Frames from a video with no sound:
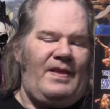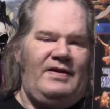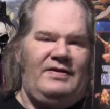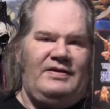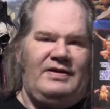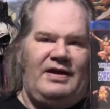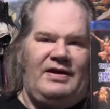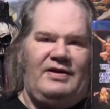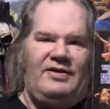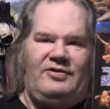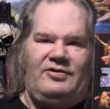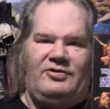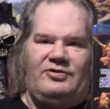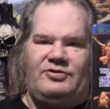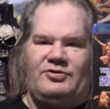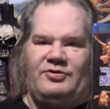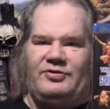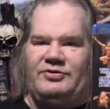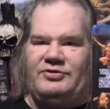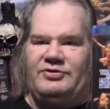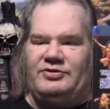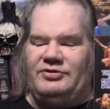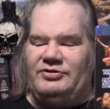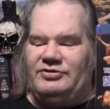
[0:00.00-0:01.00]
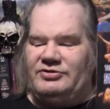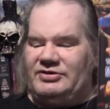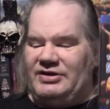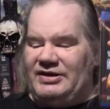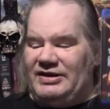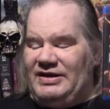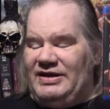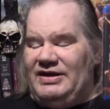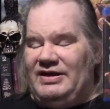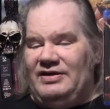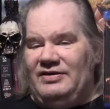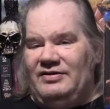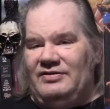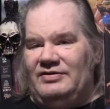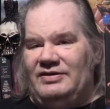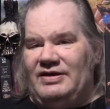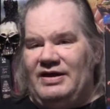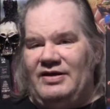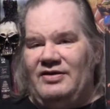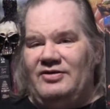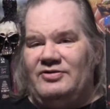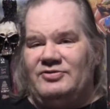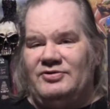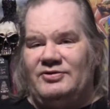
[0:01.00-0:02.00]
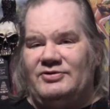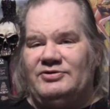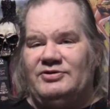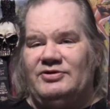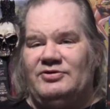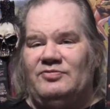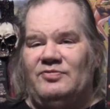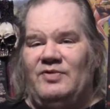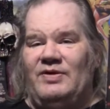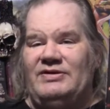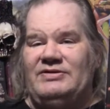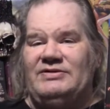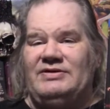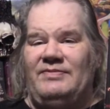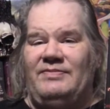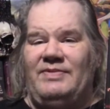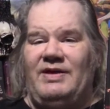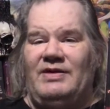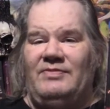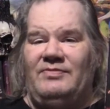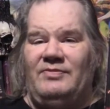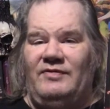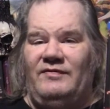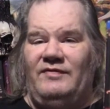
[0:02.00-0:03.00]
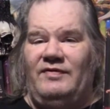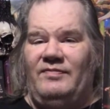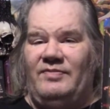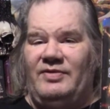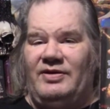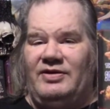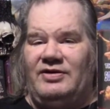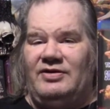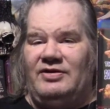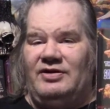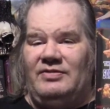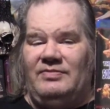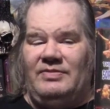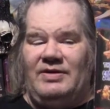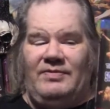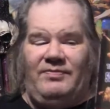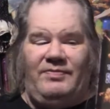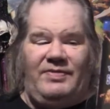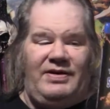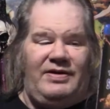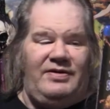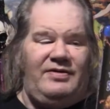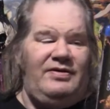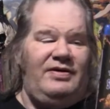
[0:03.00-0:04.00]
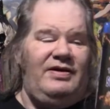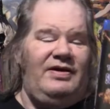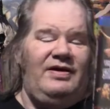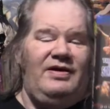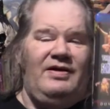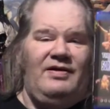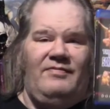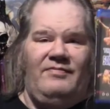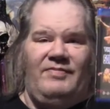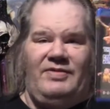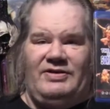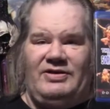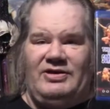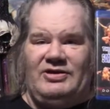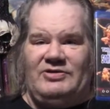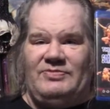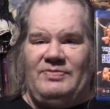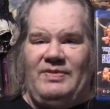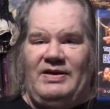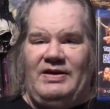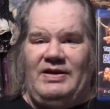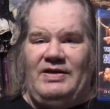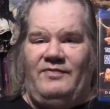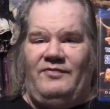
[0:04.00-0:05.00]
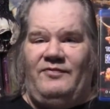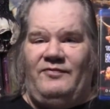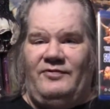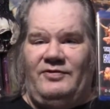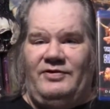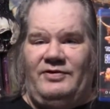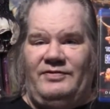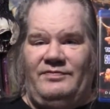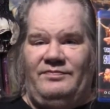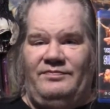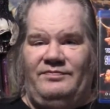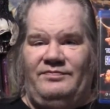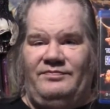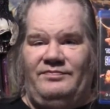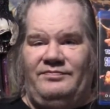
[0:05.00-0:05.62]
Night of the Sorcerers. Again, Night of the Sorcerers wasn't a bad movie, but it could have been better. But this made up for it.